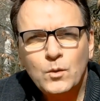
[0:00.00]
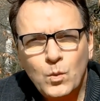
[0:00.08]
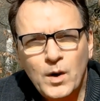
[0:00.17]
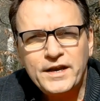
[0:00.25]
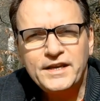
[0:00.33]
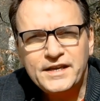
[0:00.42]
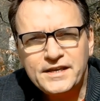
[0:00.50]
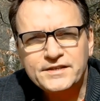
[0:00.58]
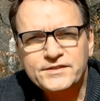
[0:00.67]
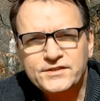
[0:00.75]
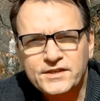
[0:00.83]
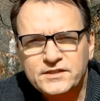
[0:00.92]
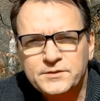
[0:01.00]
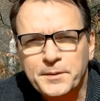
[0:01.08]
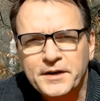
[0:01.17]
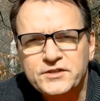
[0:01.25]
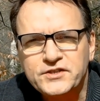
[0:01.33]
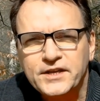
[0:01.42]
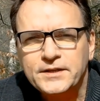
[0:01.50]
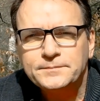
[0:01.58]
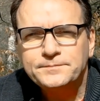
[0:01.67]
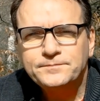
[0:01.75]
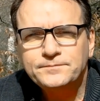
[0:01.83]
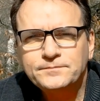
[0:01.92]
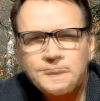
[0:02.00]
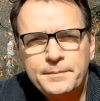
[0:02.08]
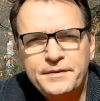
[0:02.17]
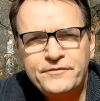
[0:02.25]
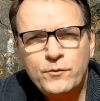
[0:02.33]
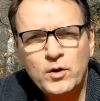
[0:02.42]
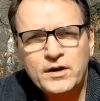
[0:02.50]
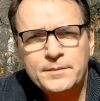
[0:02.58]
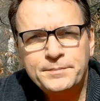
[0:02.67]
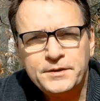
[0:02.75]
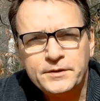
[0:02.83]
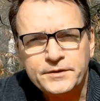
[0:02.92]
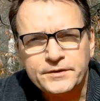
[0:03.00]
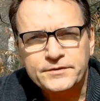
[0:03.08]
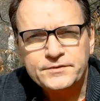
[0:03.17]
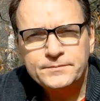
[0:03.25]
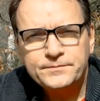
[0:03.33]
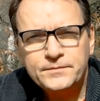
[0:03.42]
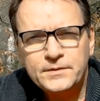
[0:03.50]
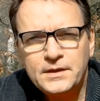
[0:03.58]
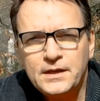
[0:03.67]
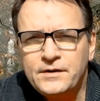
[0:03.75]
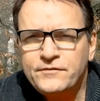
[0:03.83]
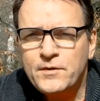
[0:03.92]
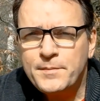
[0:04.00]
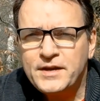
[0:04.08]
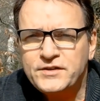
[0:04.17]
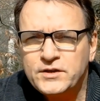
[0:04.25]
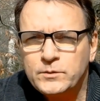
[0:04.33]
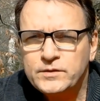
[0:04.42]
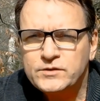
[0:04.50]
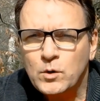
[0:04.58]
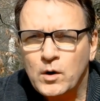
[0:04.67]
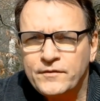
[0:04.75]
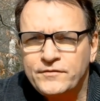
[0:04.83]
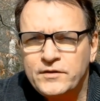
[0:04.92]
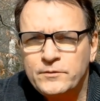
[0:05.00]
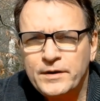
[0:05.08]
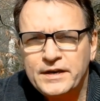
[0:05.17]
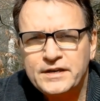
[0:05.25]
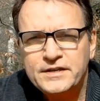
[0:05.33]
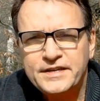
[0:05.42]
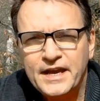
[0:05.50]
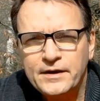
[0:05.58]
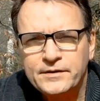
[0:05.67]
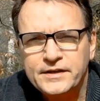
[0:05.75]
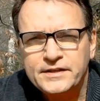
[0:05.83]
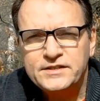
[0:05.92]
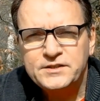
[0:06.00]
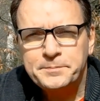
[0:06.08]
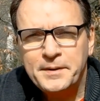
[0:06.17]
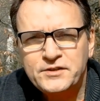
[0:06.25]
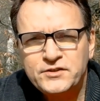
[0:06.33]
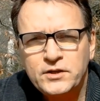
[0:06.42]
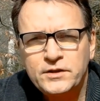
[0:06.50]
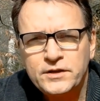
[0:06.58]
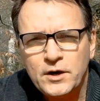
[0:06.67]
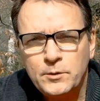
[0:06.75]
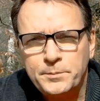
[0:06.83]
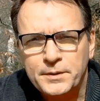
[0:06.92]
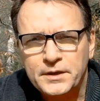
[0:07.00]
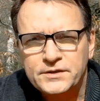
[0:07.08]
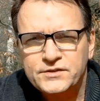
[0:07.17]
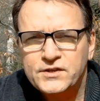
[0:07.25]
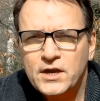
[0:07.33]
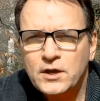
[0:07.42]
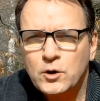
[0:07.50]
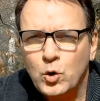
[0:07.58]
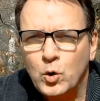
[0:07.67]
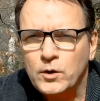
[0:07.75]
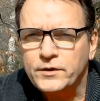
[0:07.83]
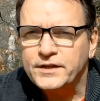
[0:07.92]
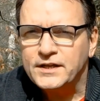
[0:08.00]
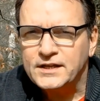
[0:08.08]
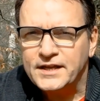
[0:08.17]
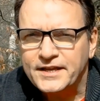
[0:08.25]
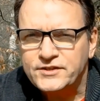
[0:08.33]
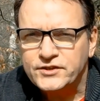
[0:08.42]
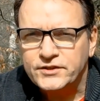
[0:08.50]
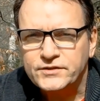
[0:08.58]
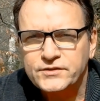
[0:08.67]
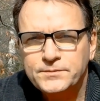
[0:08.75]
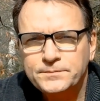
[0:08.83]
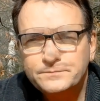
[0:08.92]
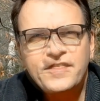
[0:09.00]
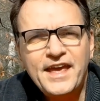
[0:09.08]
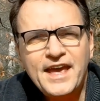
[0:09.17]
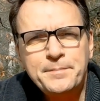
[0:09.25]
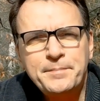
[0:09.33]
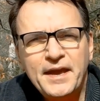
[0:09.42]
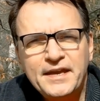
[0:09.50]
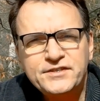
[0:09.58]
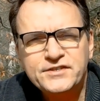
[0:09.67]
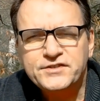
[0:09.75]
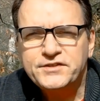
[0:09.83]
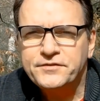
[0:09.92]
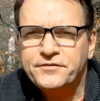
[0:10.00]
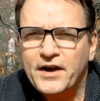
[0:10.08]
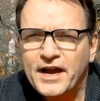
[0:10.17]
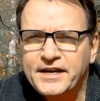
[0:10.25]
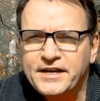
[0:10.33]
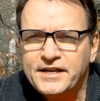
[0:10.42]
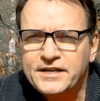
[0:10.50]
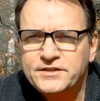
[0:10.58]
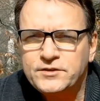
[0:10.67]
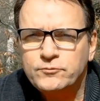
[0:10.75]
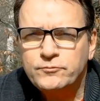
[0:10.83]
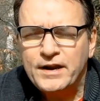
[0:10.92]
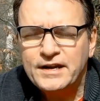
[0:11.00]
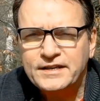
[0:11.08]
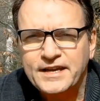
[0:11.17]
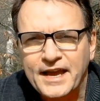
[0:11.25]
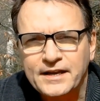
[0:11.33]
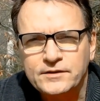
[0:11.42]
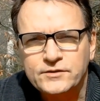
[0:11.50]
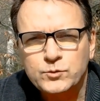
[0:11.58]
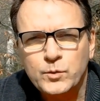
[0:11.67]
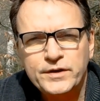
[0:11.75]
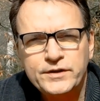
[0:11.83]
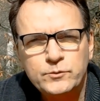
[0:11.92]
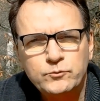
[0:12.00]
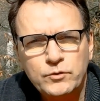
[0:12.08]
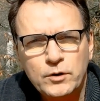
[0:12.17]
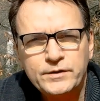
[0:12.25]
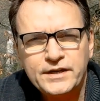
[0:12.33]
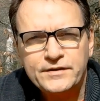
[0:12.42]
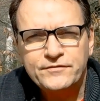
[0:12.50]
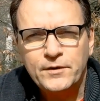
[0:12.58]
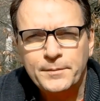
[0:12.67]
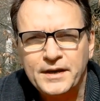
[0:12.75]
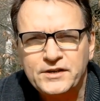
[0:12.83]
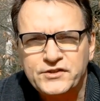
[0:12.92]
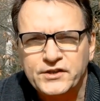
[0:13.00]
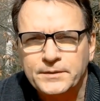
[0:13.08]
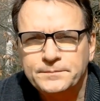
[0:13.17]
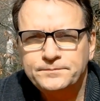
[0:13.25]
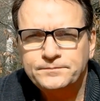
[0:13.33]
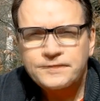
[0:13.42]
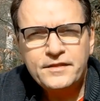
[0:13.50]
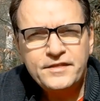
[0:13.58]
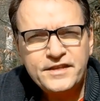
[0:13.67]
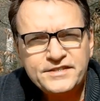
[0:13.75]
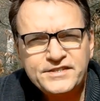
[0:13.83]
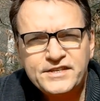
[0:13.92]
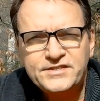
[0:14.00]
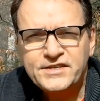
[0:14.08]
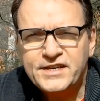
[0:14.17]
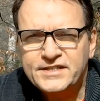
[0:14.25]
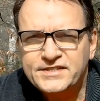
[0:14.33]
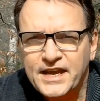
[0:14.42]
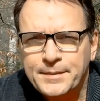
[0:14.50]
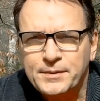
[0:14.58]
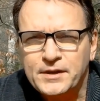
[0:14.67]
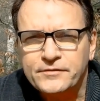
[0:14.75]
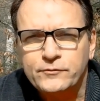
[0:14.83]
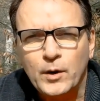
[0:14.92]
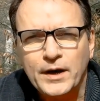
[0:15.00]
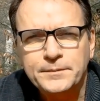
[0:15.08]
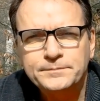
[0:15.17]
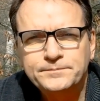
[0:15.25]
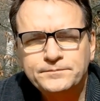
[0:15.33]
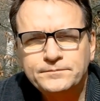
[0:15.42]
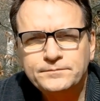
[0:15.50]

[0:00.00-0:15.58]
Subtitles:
What is a spreadsheet? Before computers, information was often written down in special notebooks called ledgers. They had pages divided into rectangles where you wrote information. This is an example of one.